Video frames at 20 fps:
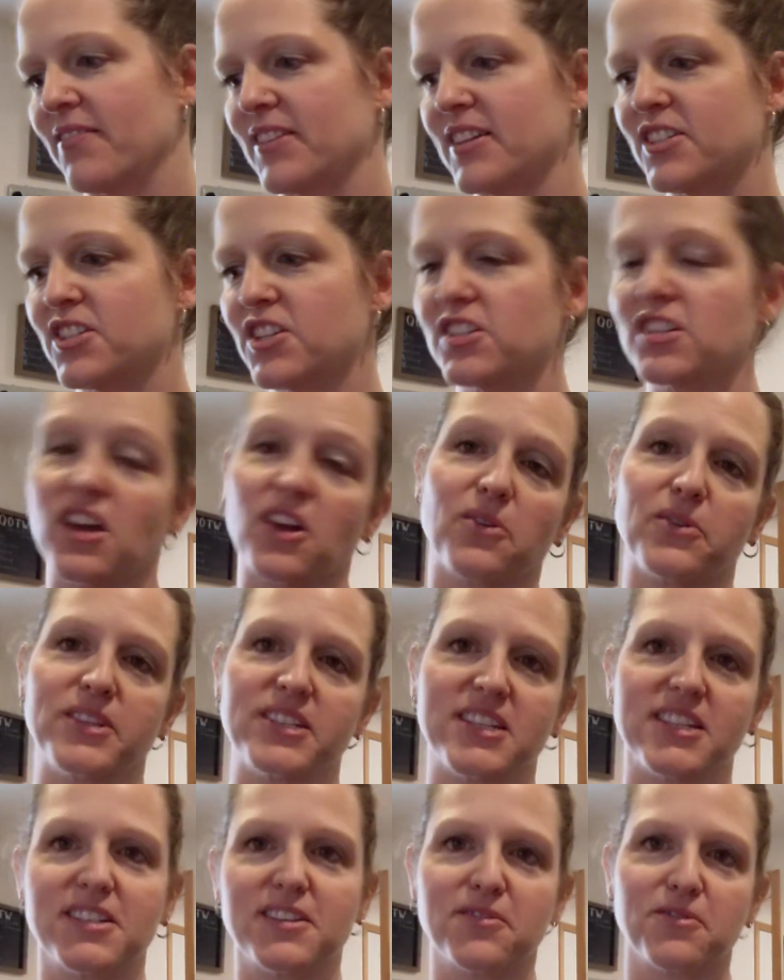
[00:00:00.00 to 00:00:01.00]
it's just not
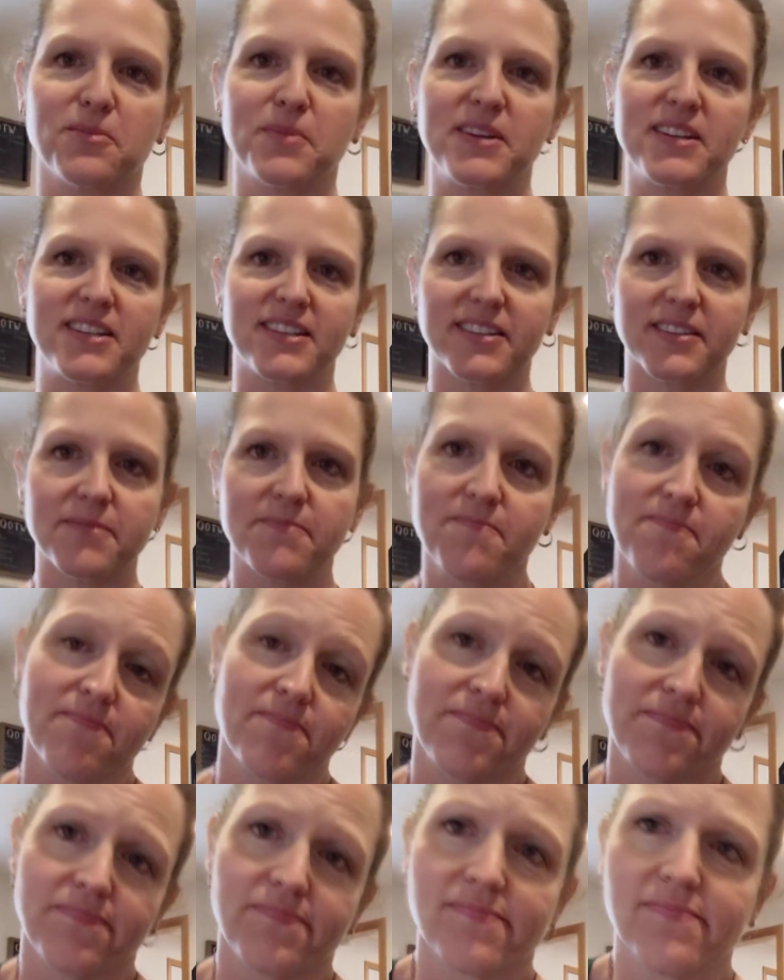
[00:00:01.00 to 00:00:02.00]
always easy for me to,
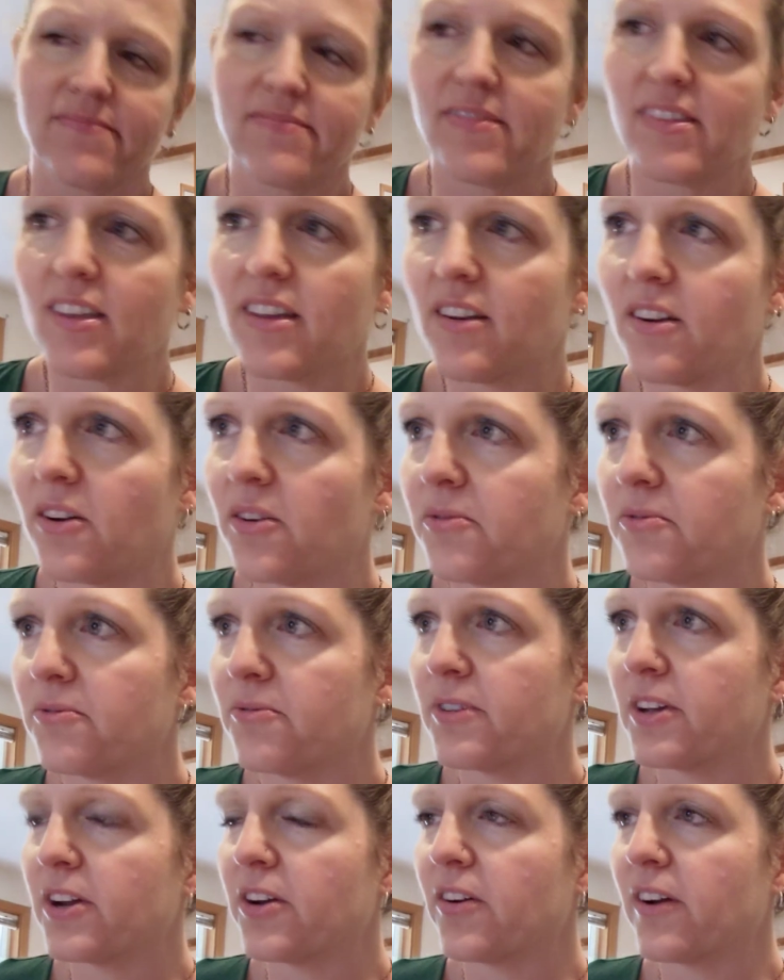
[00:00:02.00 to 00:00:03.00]

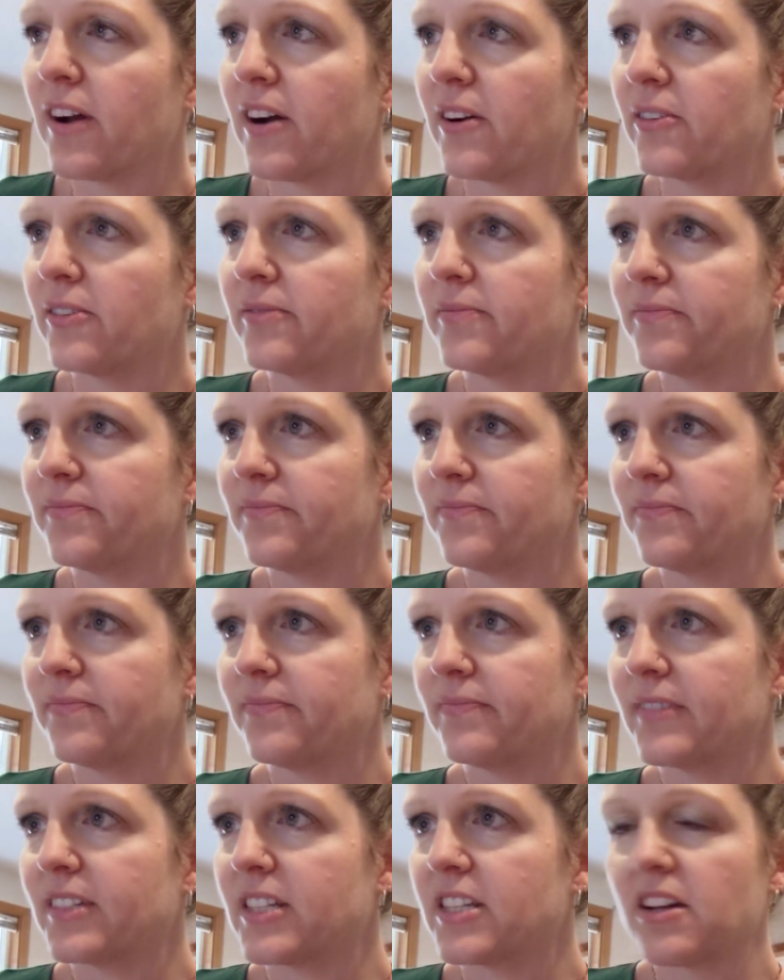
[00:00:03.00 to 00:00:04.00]
figure out
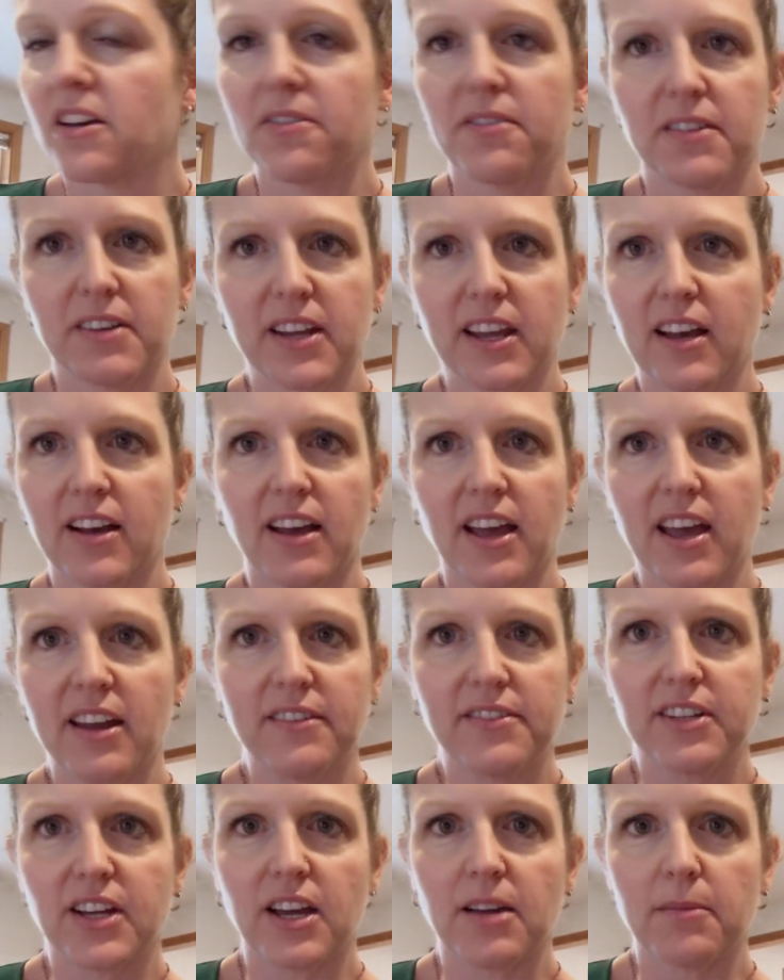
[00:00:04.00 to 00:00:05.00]
stuff ahead
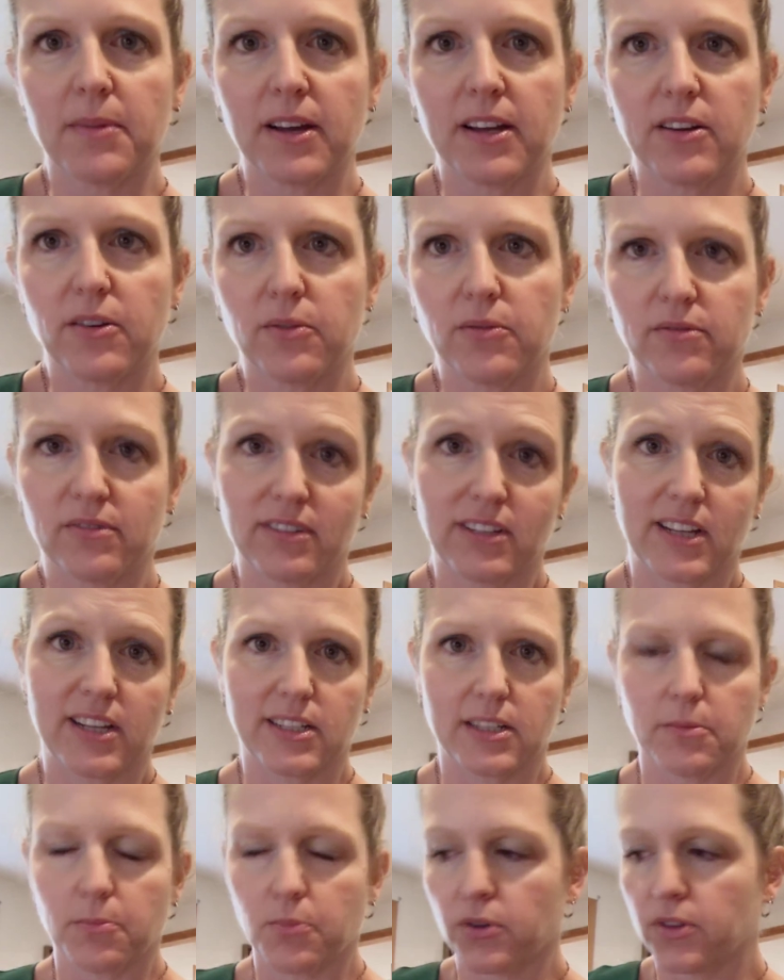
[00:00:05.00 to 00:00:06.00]
of time. I don't
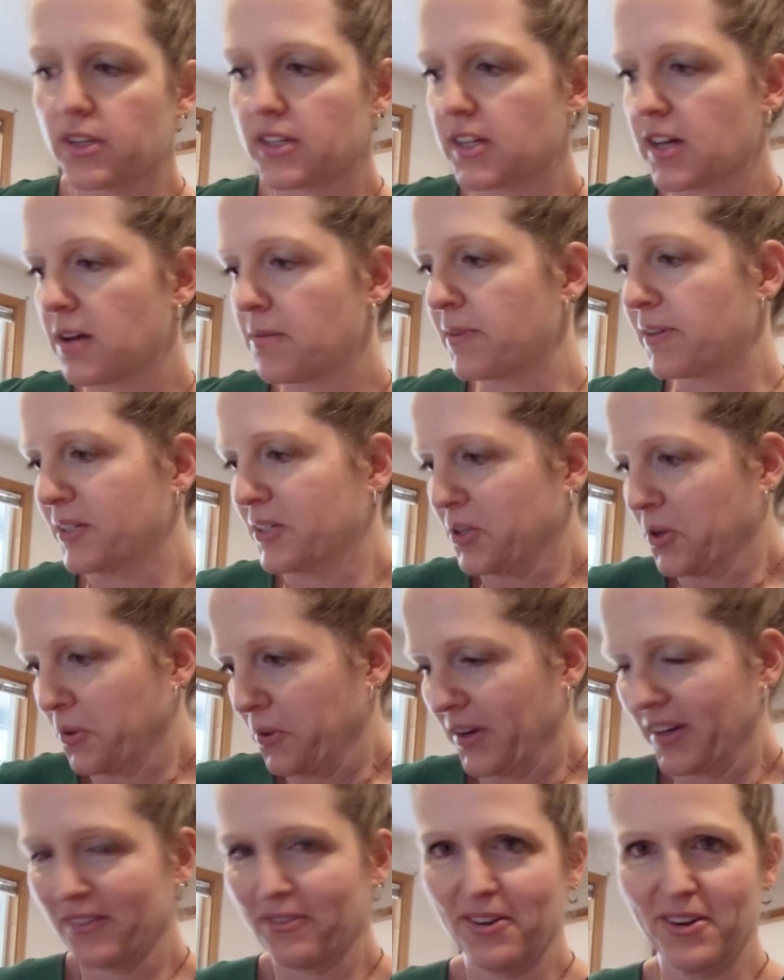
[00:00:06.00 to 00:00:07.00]
like to put the time into
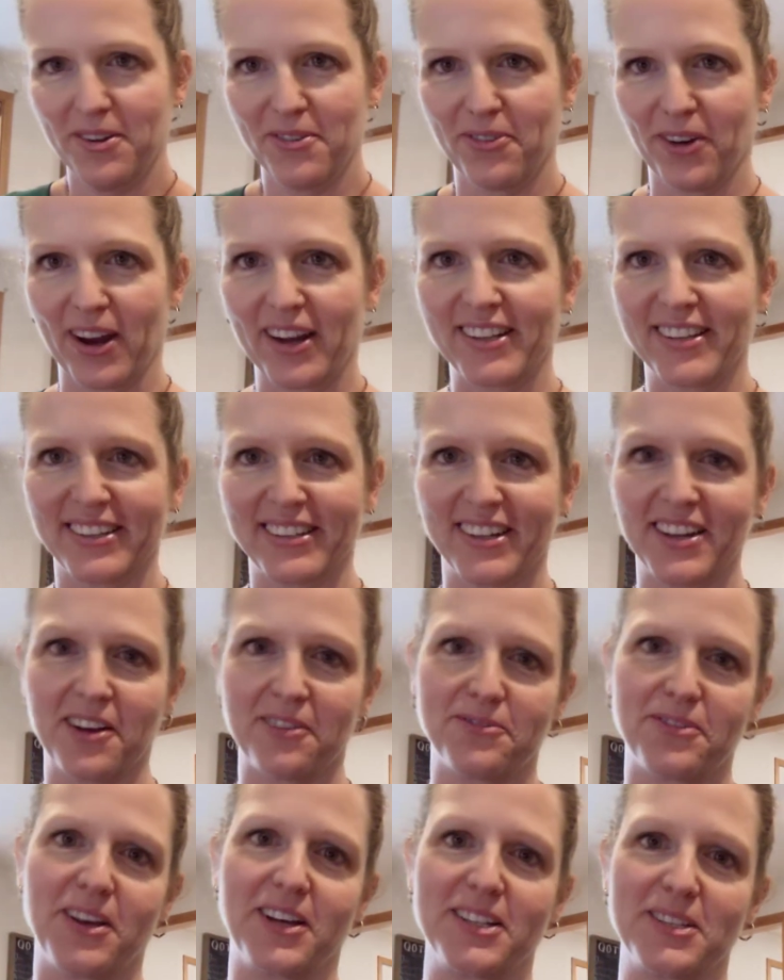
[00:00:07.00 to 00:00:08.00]
it, frankly. I
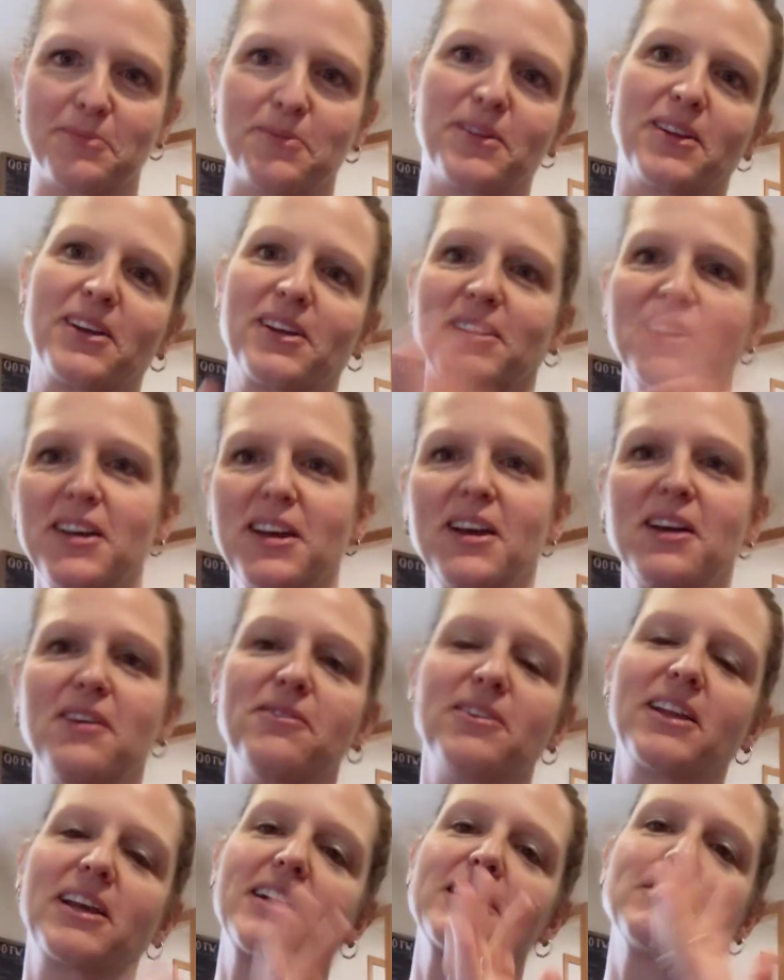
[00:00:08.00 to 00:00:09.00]
feel like
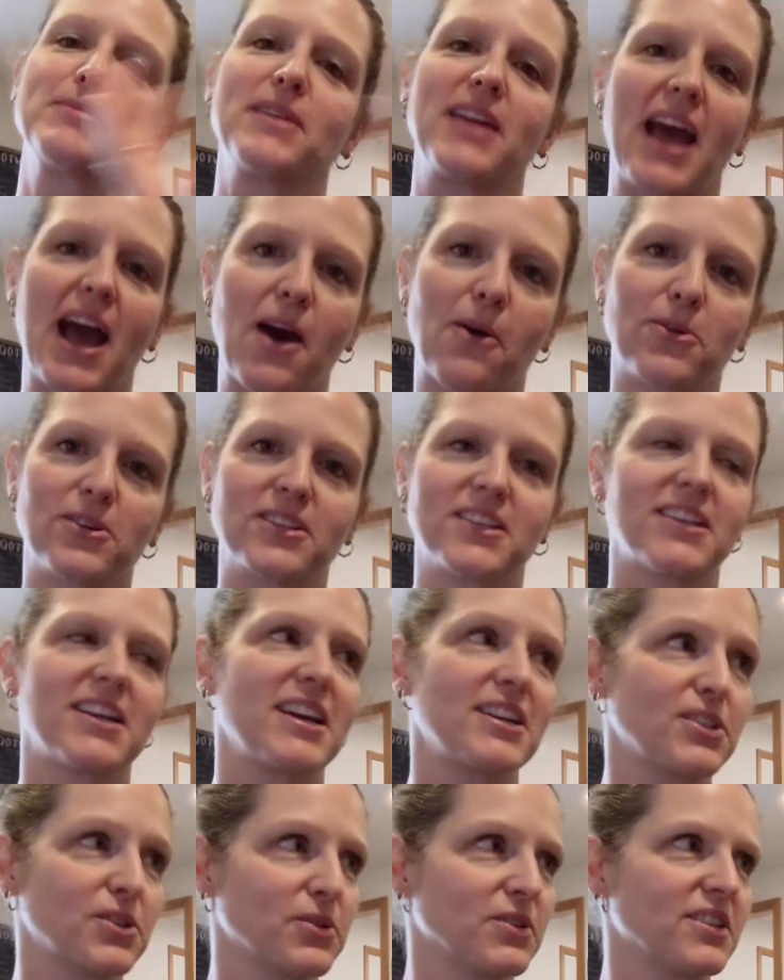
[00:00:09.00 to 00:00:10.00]
I spend hours a
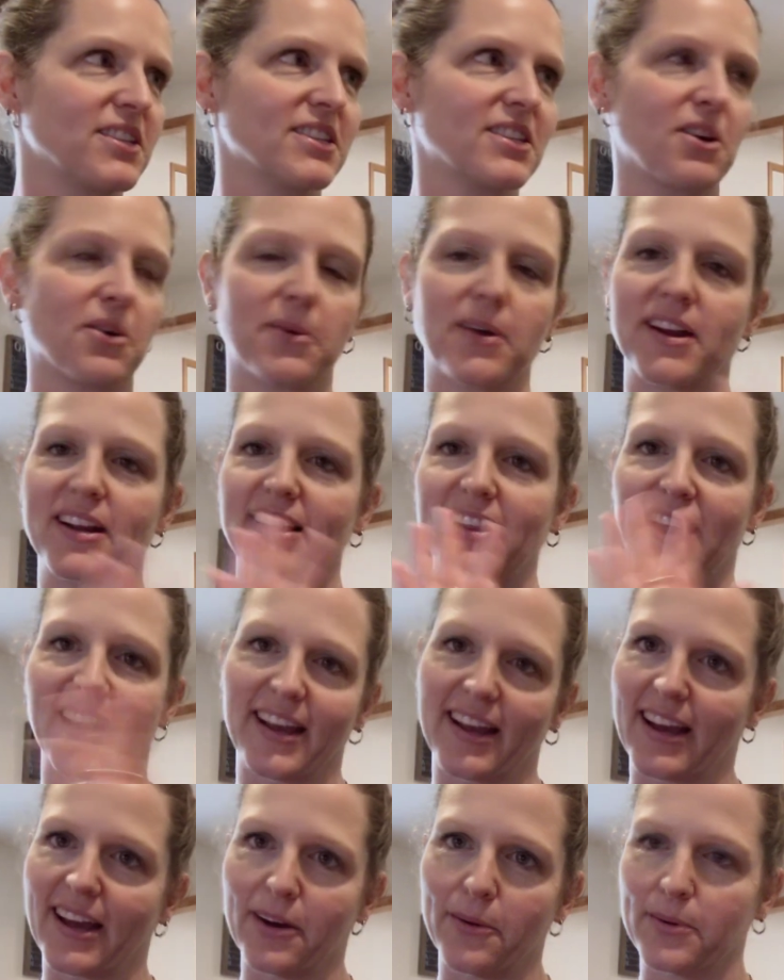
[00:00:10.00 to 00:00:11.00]
day doing this already. I
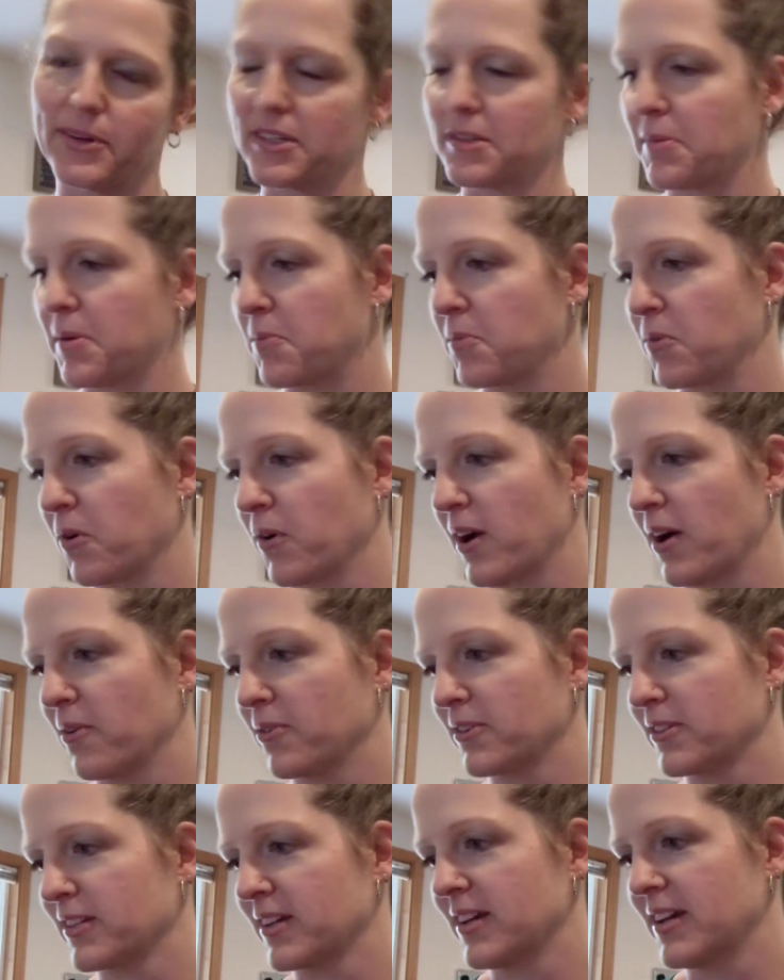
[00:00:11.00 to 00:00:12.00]
don't want to spend more
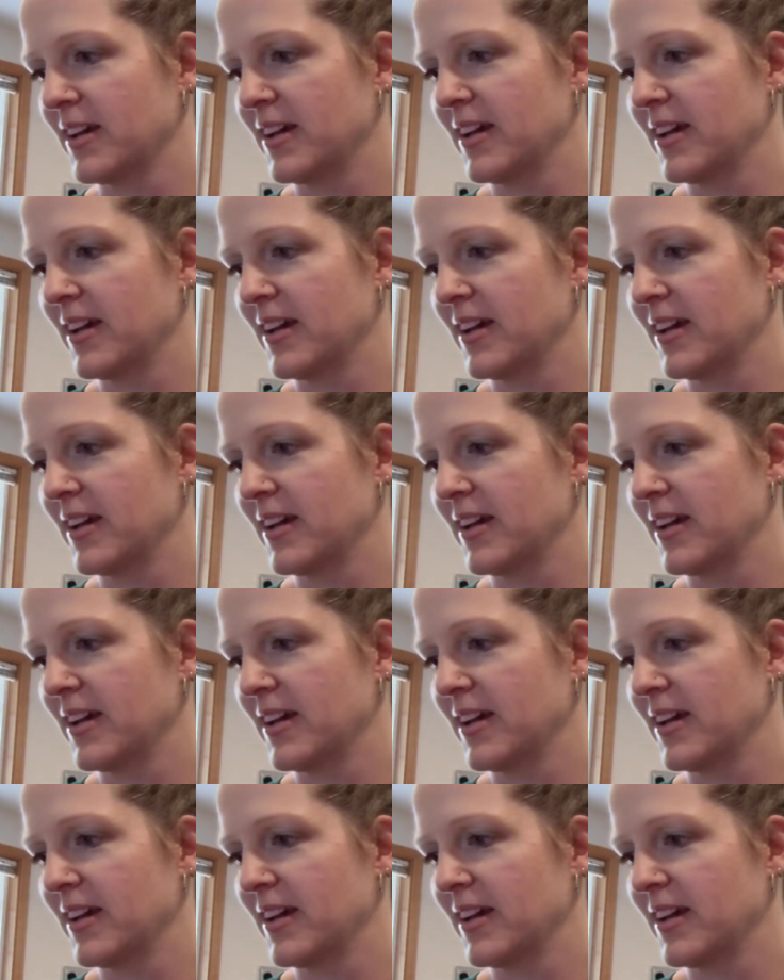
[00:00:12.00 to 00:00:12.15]
hours.